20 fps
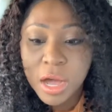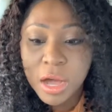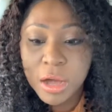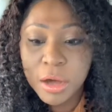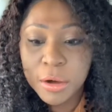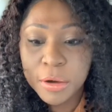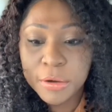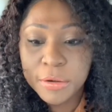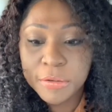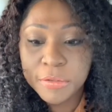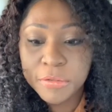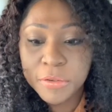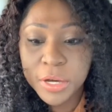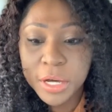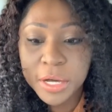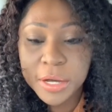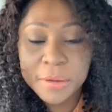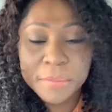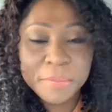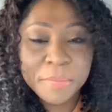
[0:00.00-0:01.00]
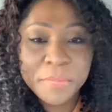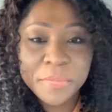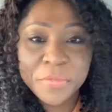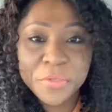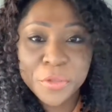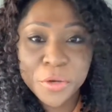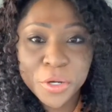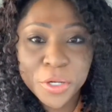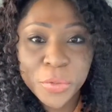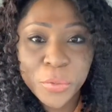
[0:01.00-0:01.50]
of
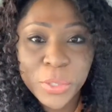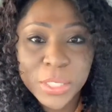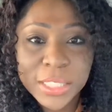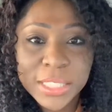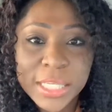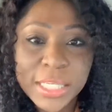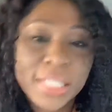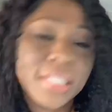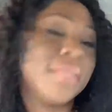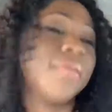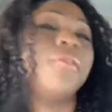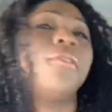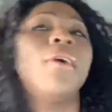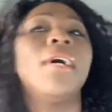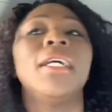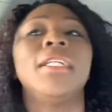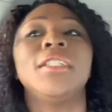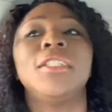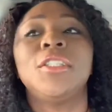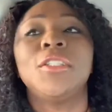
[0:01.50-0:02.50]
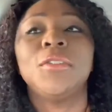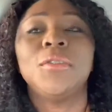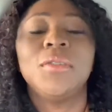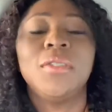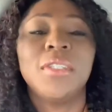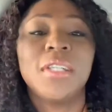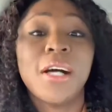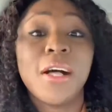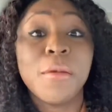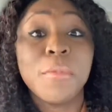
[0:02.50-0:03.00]
31 Days of Gratitude.